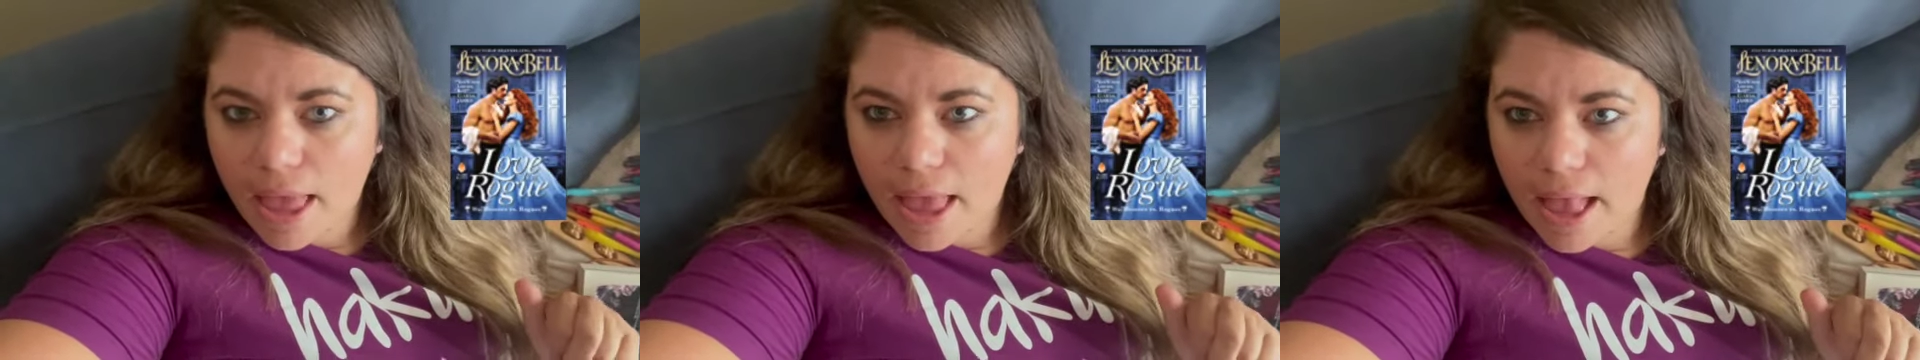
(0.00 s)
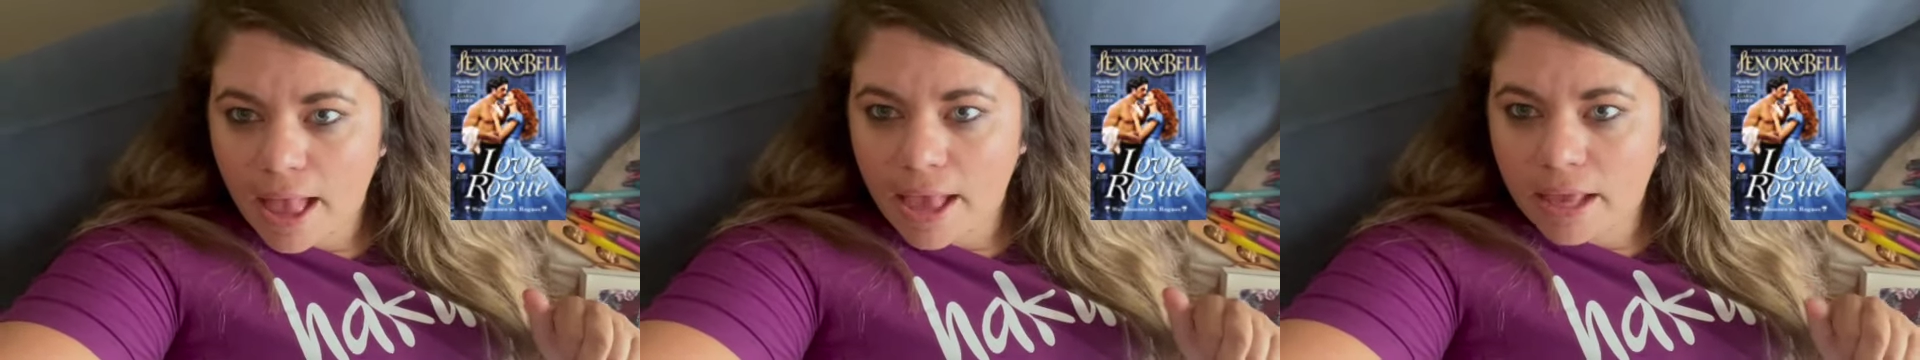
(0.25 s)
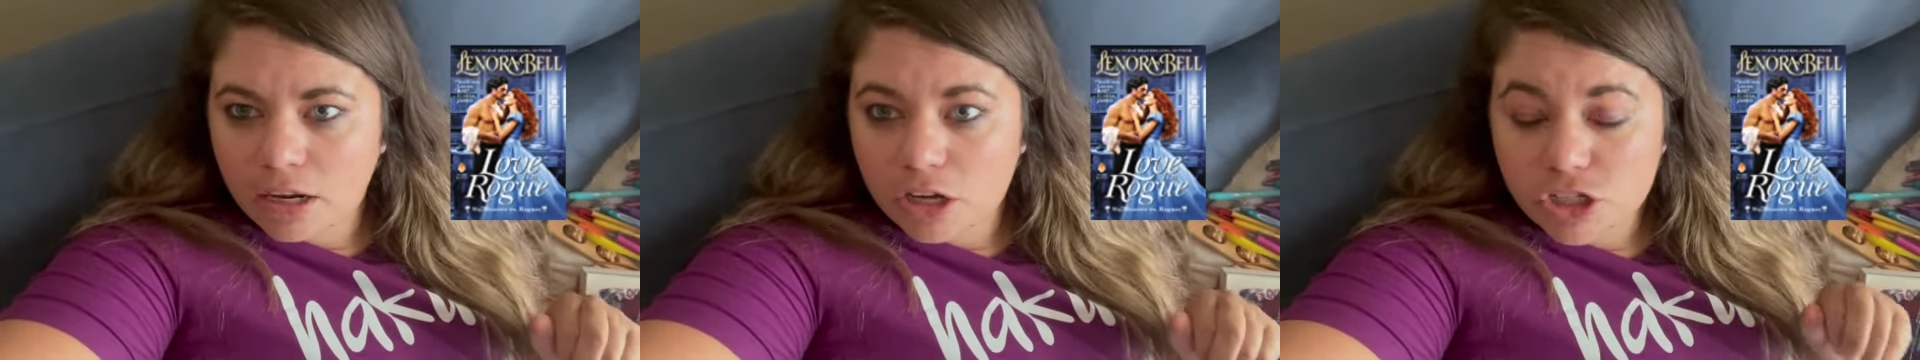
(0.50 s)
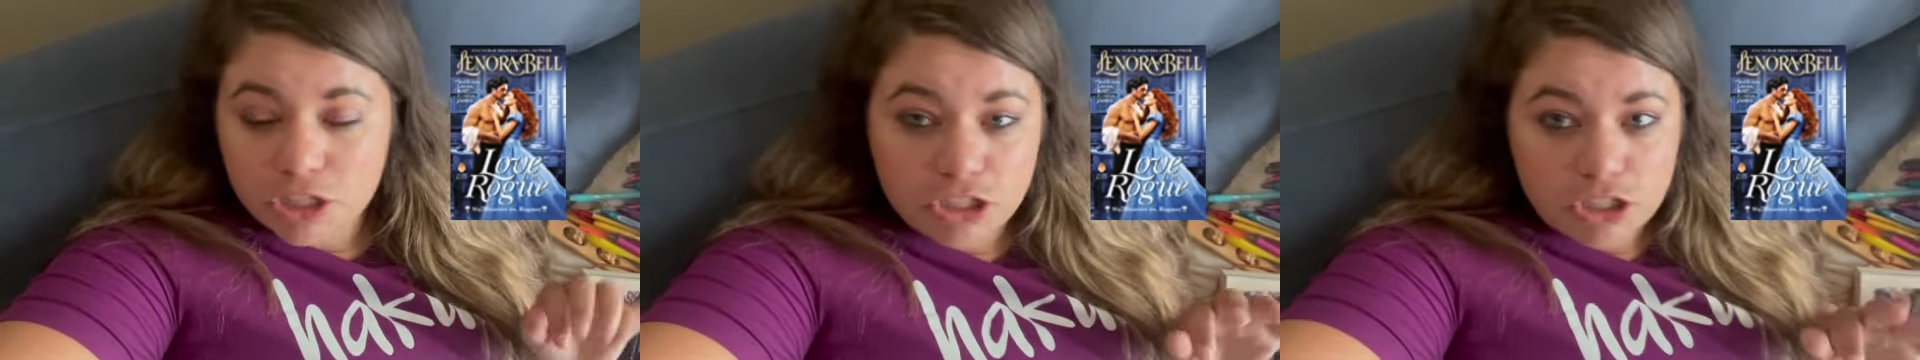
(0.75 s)
And
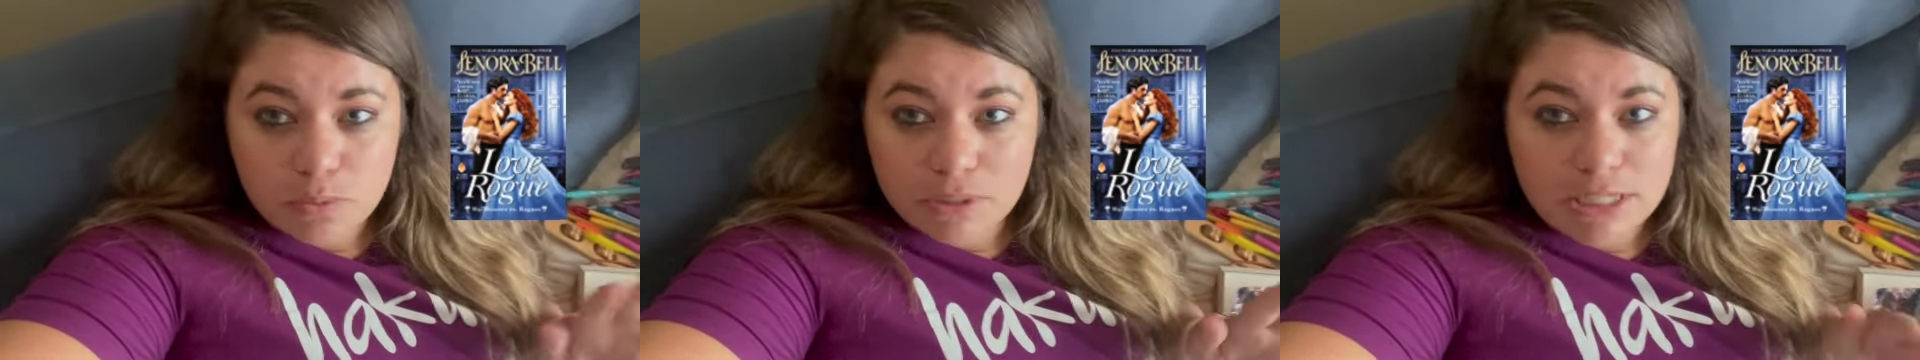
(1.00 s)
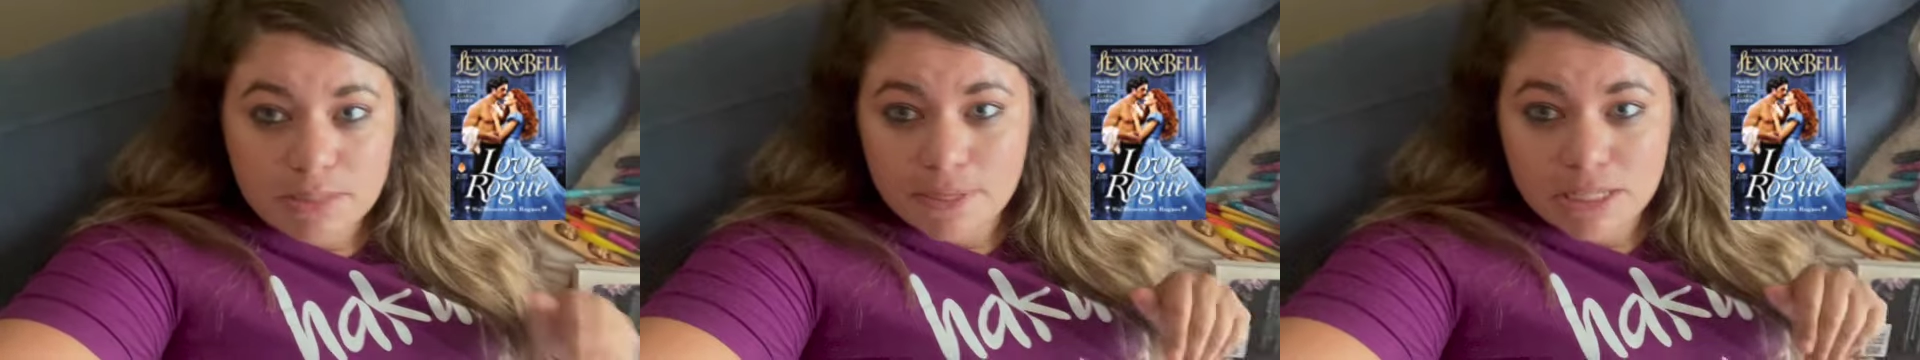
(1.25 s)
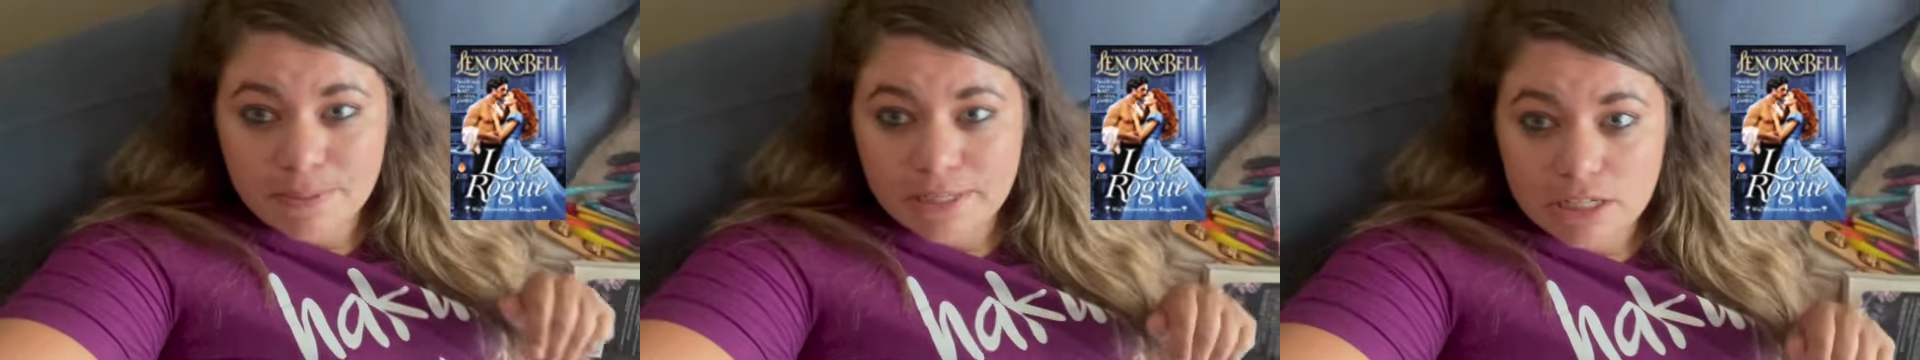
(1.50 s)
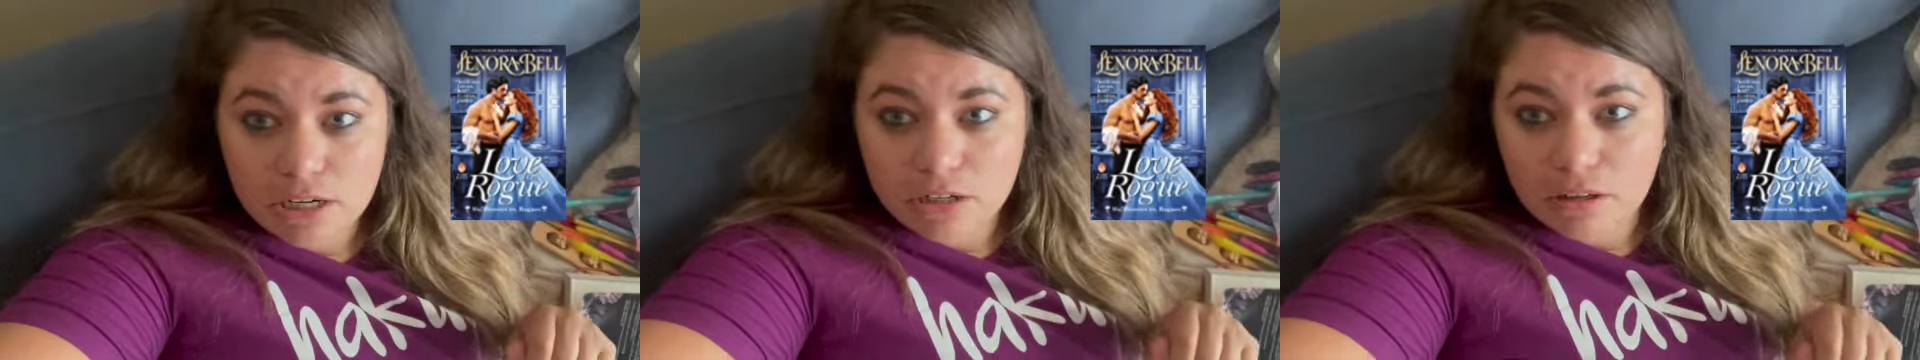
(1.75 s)
she just wants to be a spinster.